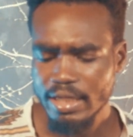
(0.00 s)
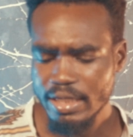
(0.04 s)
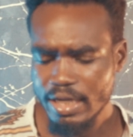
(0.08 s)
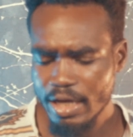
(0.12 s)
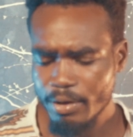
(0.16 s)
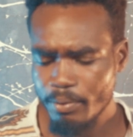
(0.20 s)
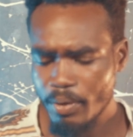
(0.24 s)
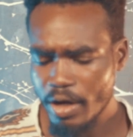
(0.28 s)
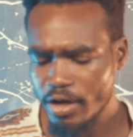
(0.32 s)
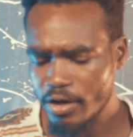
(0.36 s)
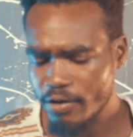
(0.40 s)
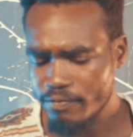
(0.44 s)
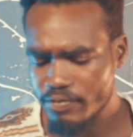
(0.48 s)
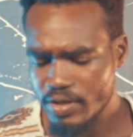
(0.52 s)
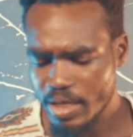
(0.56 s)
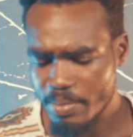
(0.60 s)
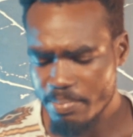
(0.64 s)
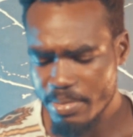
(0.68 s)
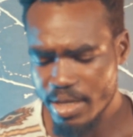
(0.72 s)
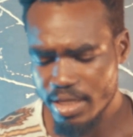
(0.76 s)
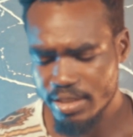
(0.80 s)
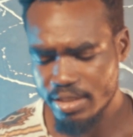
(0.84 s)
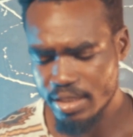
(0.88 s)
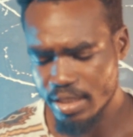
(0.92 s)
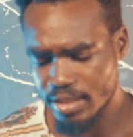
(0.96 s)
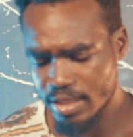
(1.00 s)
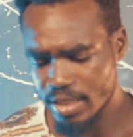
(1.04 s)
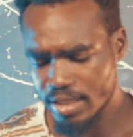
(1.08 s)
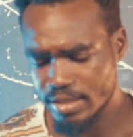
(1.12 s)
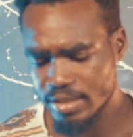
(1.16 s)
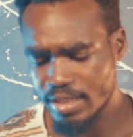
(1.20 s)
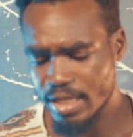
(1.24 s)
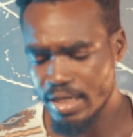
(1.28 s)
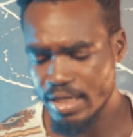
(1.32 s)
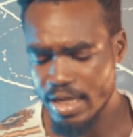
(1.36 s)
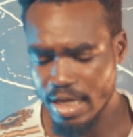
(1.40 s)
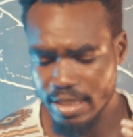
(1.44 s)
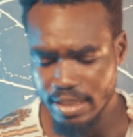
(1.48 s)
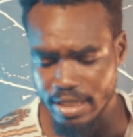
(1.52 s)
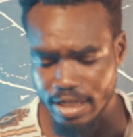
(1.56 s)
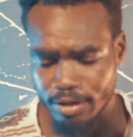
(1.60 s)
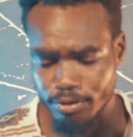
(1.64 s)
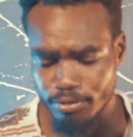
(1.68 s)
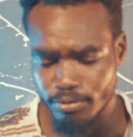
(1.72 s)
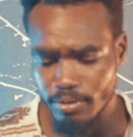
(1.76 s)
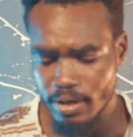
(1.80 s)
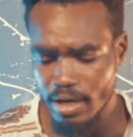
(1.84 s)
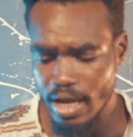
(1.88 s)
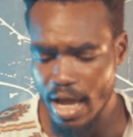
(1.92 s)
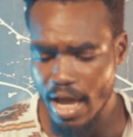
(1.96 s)
Then one of the men suggested that
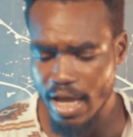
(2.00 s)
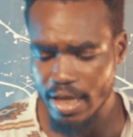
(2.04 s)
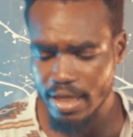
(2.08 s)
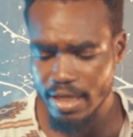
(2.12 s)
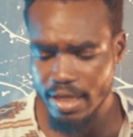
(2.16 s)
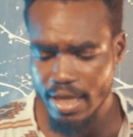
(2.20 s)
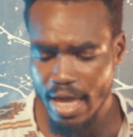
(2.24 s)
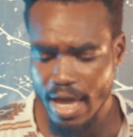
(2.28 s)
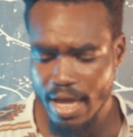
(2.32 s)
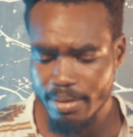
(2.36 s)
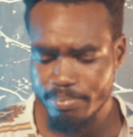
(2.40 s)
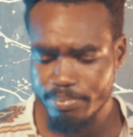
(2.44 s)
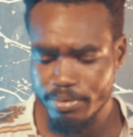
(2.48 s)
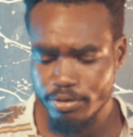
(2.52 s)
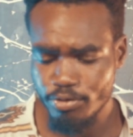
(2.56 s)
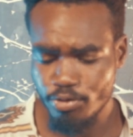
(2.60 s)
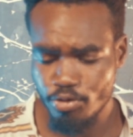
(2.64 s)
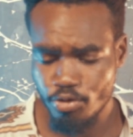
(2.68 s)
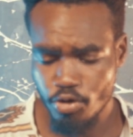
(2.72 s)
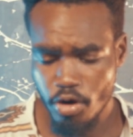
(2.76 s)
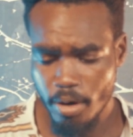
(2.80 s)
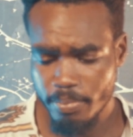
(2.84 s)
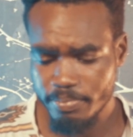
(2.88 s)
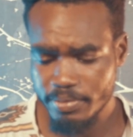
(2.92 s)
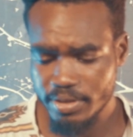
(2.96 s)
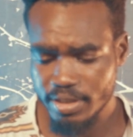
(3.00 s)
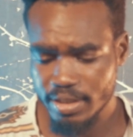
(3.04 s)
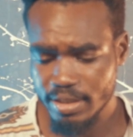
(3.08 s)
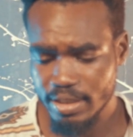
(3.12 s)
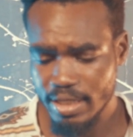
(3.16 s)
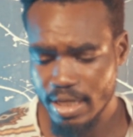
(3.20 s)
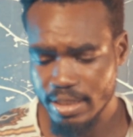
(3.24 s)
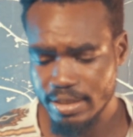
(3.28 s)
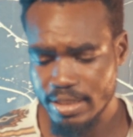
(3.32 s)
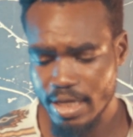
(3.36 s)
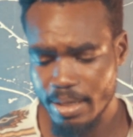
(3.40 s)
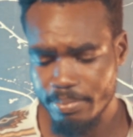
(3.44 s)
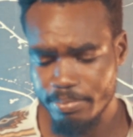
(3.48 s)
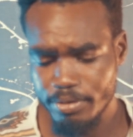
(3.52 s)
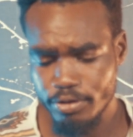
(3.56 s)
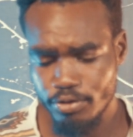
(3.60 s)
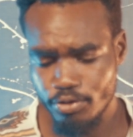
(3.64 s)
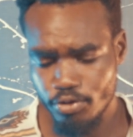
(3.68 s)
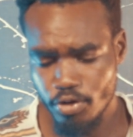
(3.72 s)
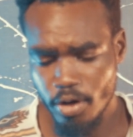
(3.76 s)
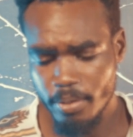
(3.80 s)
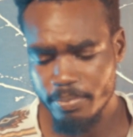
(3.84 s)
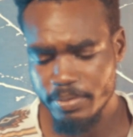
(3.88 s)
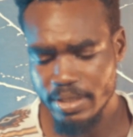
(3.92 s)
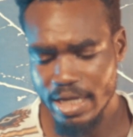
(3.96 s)
I'd be dropped at
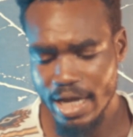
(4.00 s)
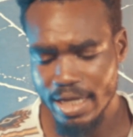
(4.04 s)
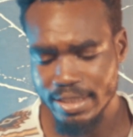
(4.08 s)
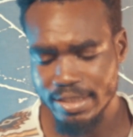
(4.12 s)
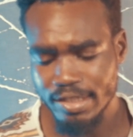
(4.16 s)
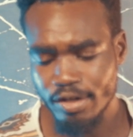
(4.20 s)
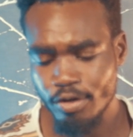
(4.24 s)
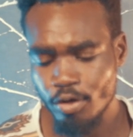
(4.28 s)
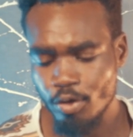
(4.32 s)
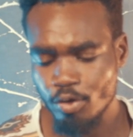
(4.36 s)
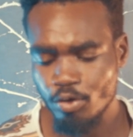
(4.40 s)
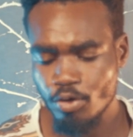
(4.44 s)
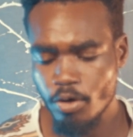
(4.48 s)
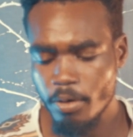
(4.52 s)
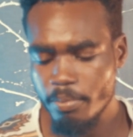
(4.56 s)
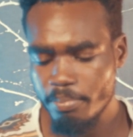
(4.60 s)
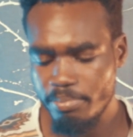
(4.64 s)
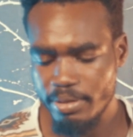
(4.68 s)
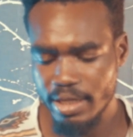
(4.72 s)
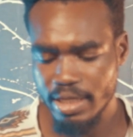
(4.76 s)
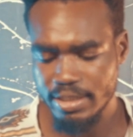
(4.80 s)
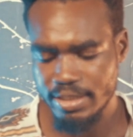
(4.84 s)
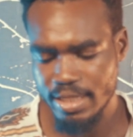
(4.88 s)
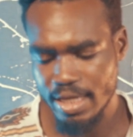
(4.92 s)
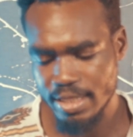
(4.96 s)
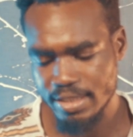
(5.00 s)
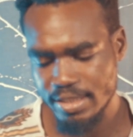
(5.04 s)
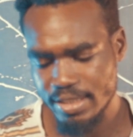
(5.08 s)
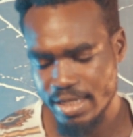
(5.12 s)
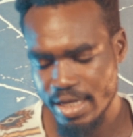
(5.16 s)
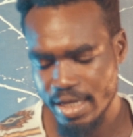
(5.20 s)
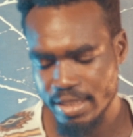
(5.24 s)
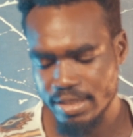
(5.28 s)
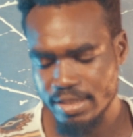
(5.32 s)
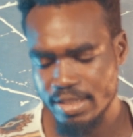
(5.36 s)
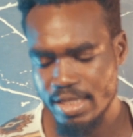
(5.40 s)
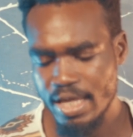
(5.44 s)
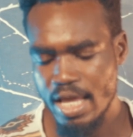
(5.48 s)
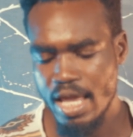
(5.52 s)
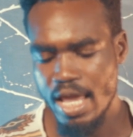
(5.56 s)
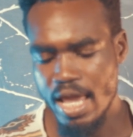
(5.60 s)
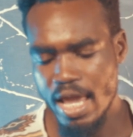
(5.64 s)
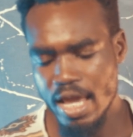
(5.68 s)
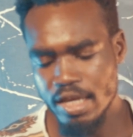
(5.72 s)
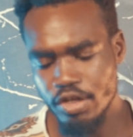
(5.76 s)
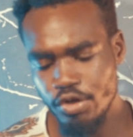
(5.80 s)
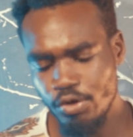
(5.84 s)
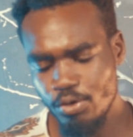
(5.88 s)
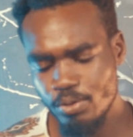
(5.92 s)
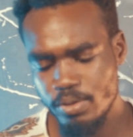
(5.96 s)
an unknown place at night.
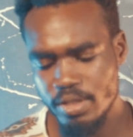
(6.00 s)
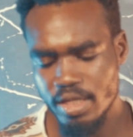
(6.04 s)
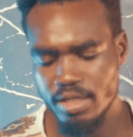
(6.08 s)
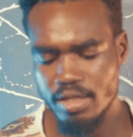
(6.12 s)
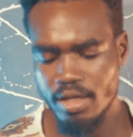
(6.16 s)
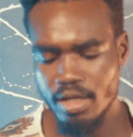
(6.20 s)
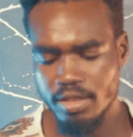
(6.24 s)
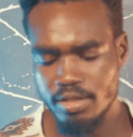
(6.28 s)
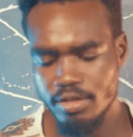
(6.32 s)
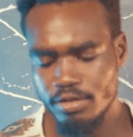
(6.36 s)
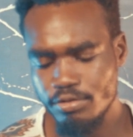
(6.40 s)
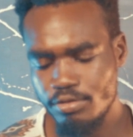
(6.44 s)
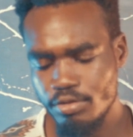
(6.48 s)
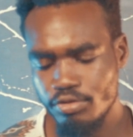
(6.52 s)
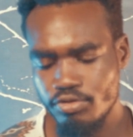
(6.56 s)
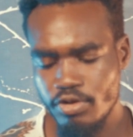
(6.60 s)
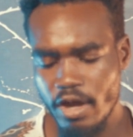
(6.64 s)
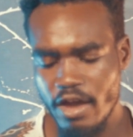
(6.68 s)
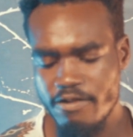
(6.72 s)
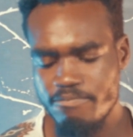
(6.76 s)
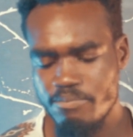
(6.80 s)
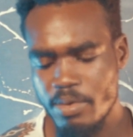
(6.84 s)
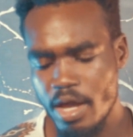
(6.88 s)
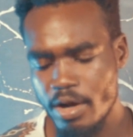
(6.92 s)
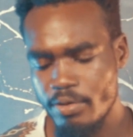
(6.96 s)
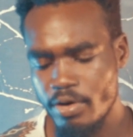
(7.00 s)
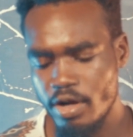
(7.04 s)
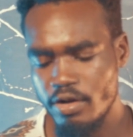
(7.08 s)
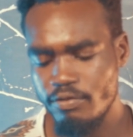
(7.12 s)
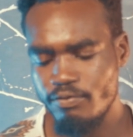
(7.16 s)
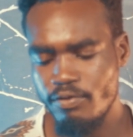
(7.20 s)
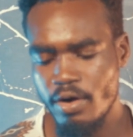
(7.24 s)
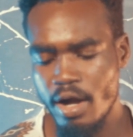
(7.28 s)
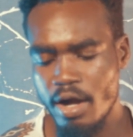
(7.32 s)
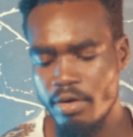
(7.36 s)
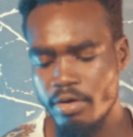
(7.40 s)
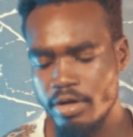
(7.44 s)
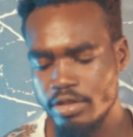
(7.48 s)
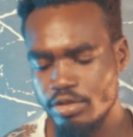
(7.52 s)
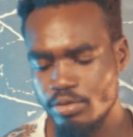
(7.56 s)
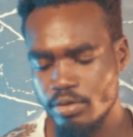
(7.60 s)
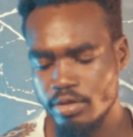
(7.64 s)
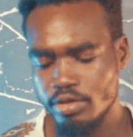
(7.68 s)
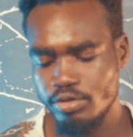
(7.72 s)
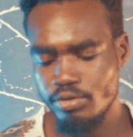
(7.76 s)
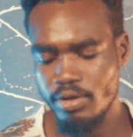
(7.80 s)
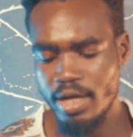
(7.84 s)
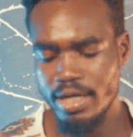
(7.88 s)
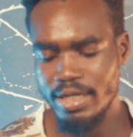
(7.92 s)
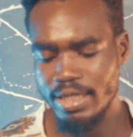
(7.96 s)
A new suggestion to drive me around for hours
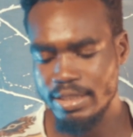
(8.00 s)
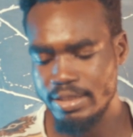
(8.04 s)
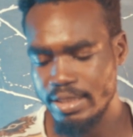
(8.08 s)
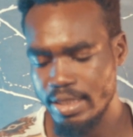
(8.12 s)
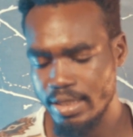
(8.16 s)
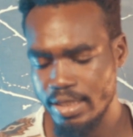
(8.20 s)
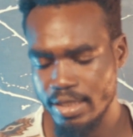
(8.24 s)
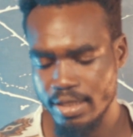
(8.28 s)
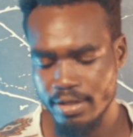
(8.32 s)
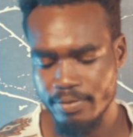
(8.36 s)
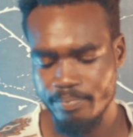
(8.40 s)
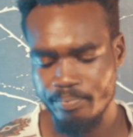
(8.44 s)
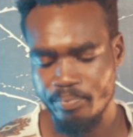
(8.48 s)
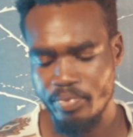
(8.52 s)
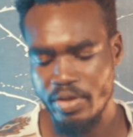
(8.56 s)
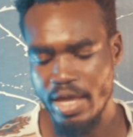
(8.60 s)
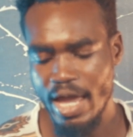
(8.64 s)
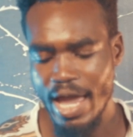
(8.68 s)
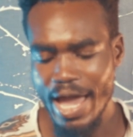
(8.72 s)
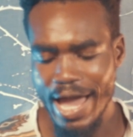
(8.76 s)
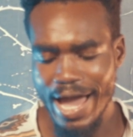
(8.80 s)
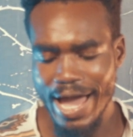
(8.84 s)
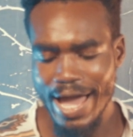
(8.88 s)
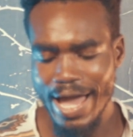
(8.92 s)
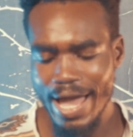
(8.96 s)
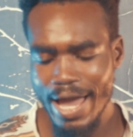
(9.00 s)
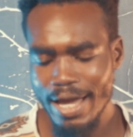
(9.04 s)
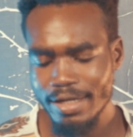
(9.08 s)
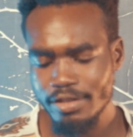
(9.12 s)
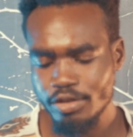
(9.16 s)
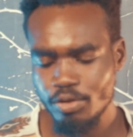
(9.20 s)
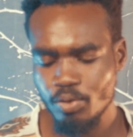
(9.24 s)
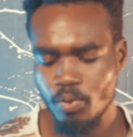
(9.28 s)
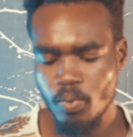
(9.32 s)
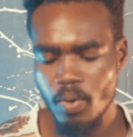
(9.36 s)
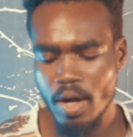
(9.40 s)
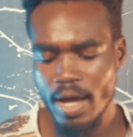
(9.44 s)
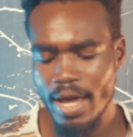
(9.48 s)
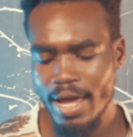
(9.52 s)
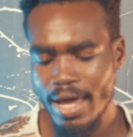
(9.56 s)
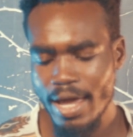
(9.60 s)
was rather taken. I asked